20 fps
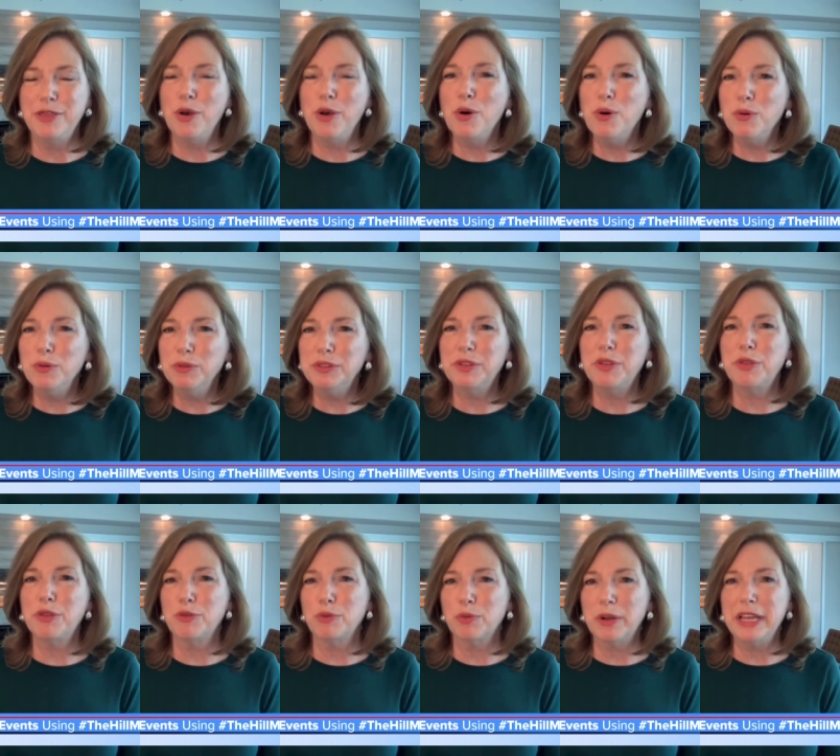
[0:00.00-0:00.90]
Those
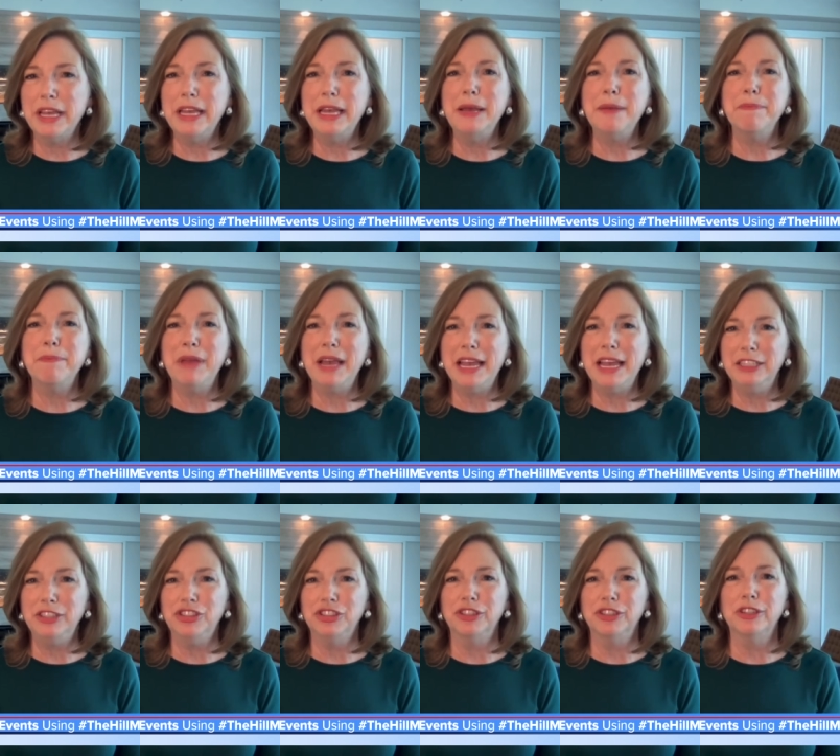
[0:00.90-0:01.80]
three
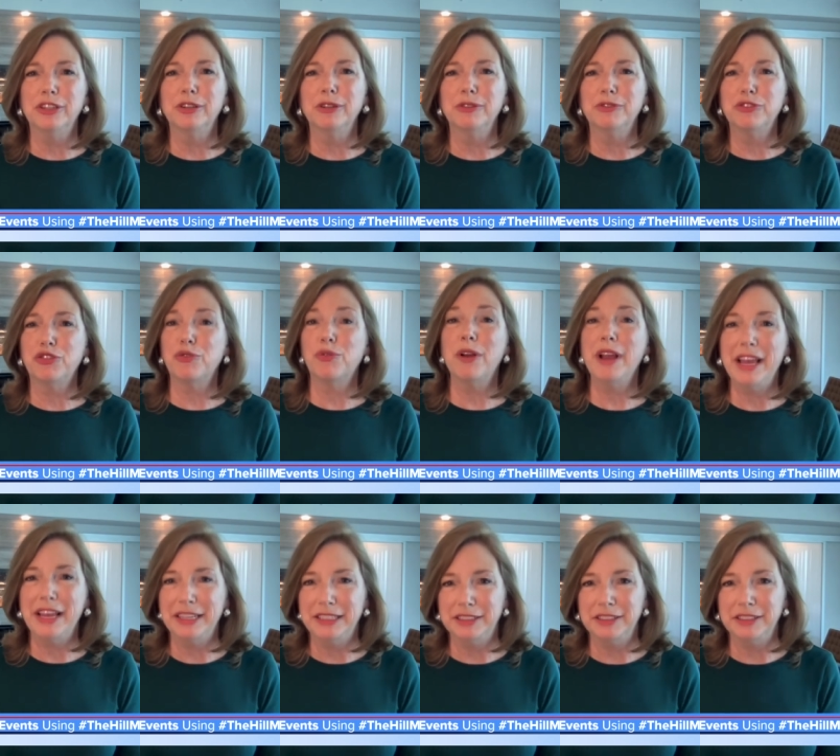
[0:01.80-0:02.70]
major
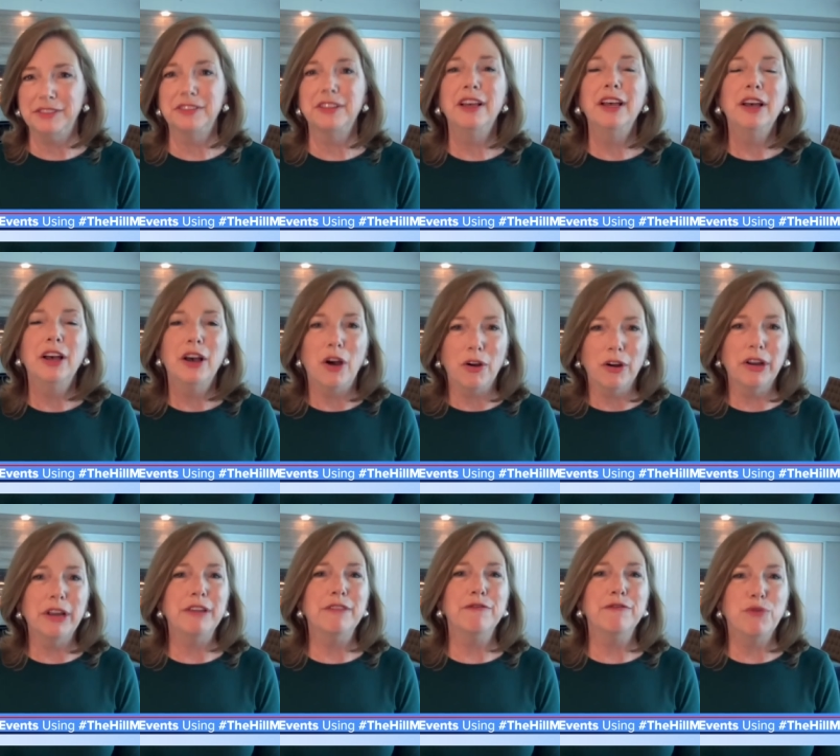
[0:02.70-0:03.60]
trends
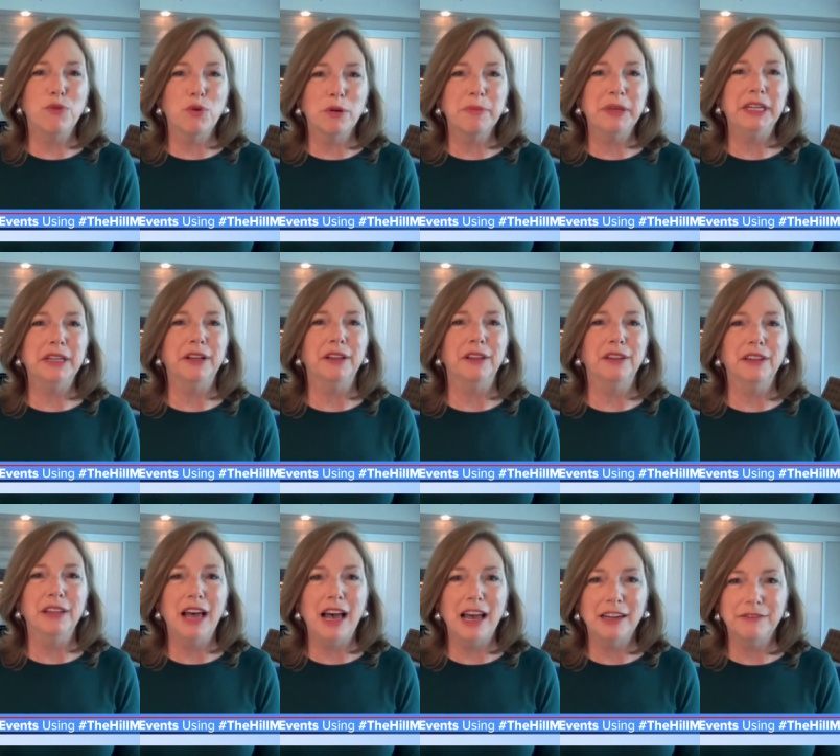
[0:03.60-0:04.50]
are informing a
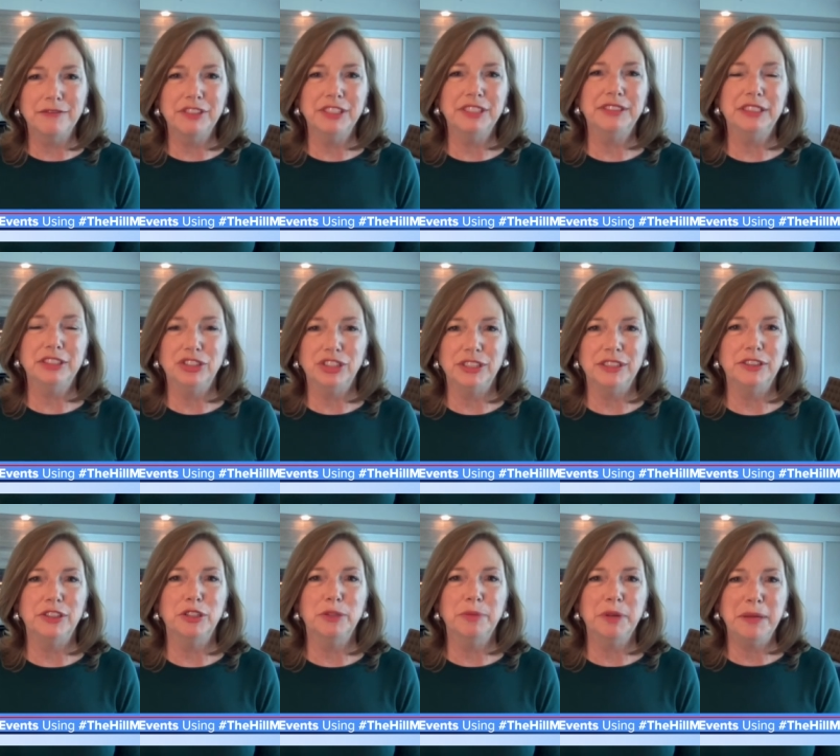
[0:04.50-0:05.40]
lot of
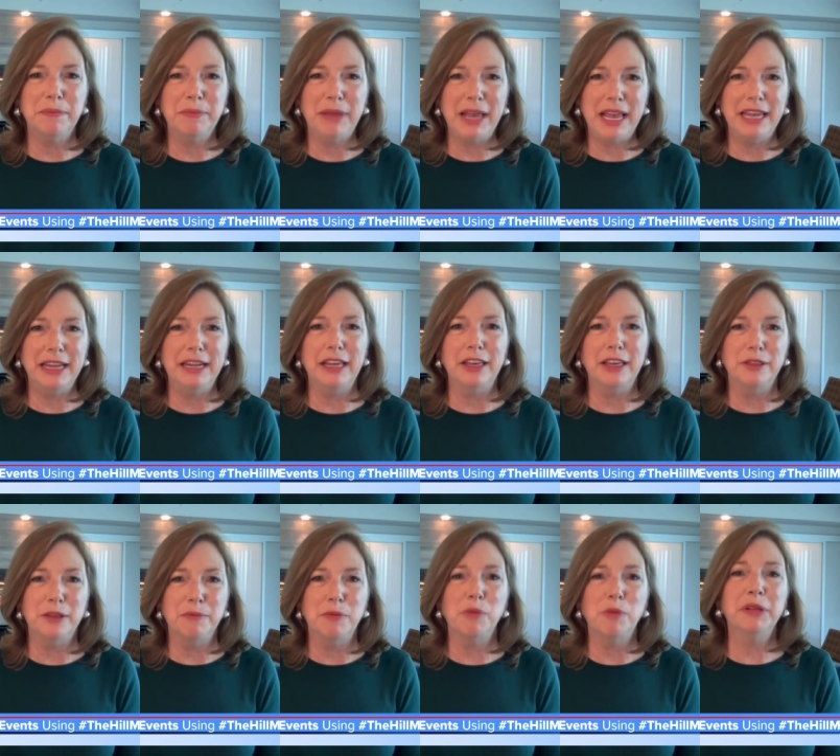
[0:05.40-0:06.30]
decisions that are being made
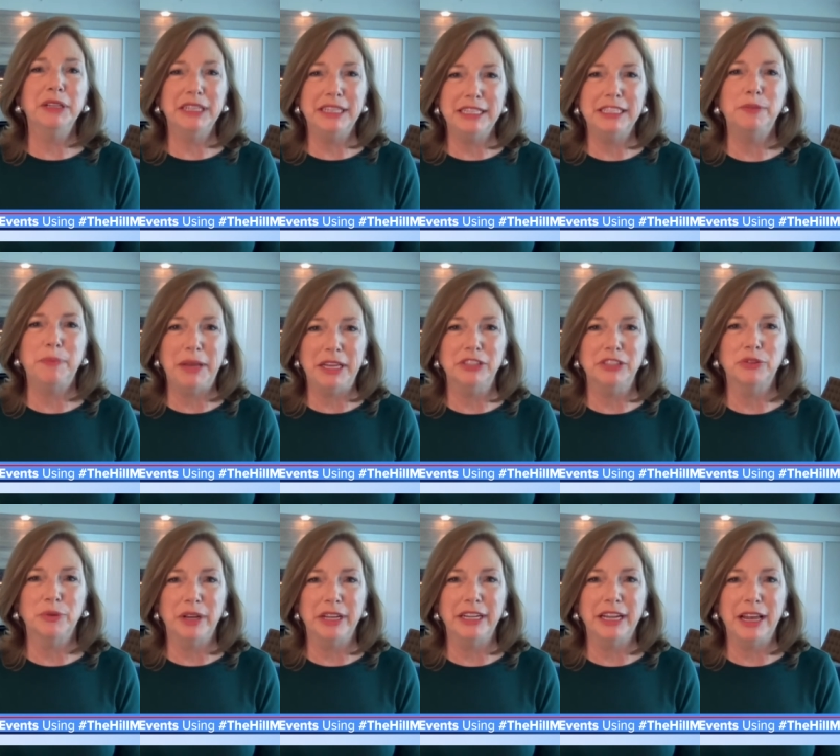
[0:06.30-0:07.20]
in the mobility
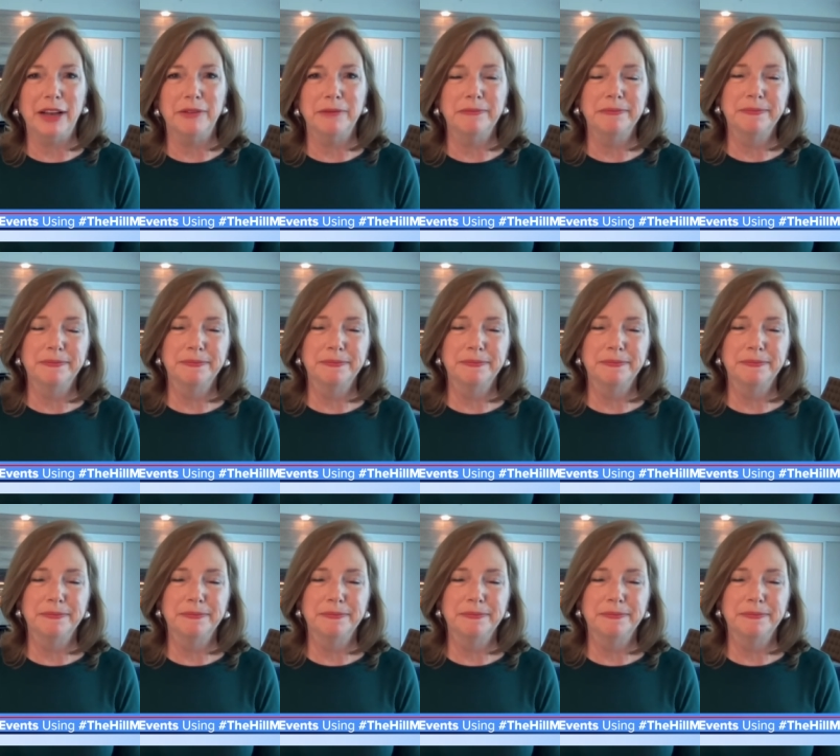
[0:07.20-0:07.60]
space right now.